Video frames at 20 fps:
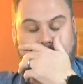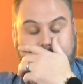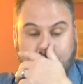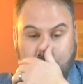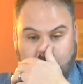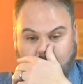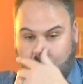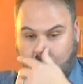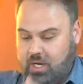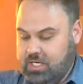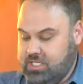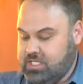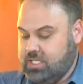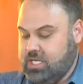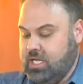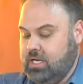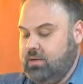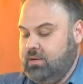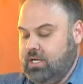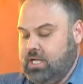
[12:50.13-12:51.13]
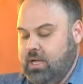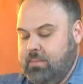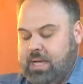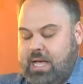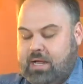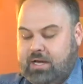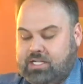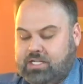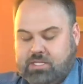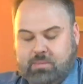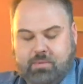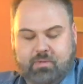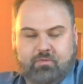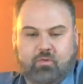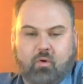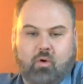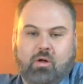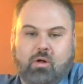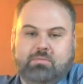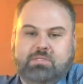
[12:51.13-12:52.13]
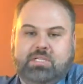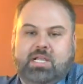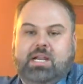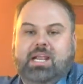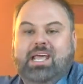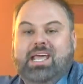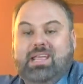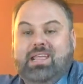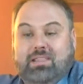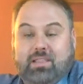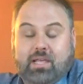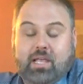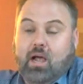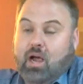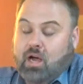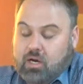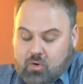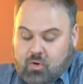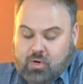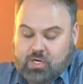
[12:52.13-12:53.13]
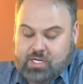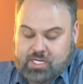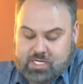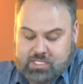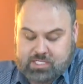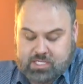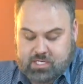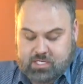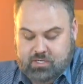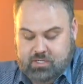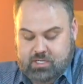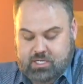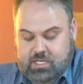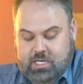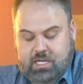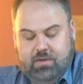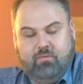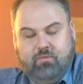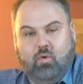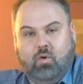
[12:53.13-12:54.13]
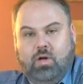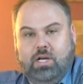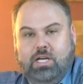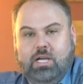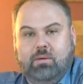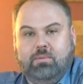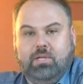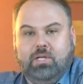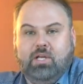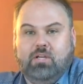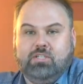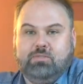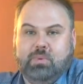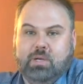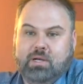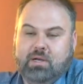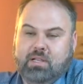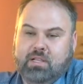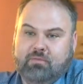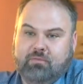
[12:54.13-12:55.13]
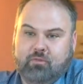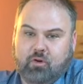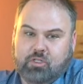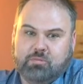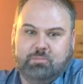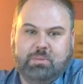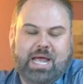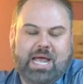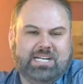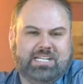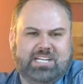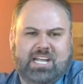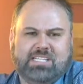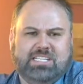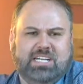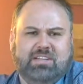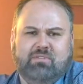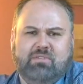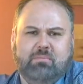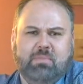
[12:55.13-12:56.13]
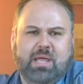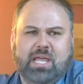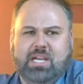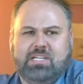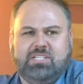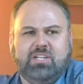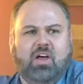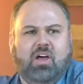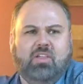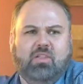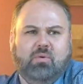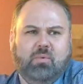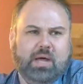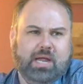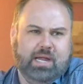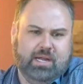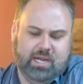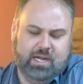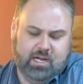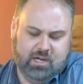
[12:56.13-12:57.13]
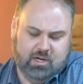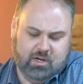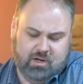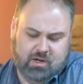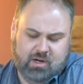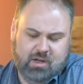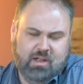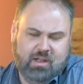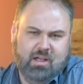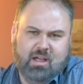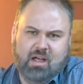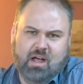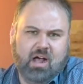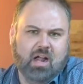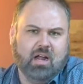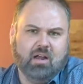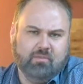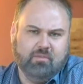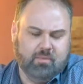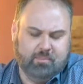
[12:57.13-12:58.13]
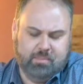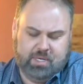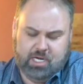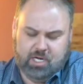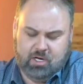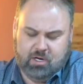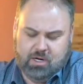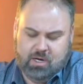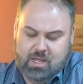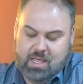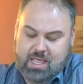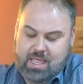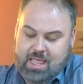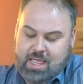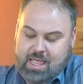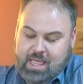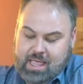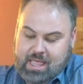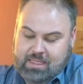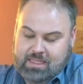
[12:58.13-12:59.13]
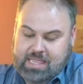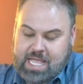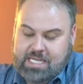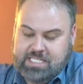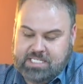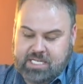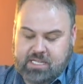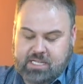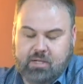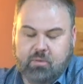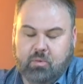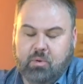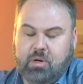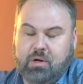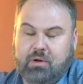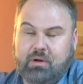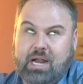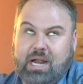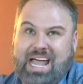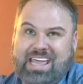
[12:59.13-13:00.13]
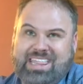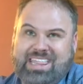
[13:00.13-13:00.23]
know it's come out in some of the forums that they are going to continue the E40 Double O's, but the first batch hasn't even made it all the way here, all of them here. That said, there were, I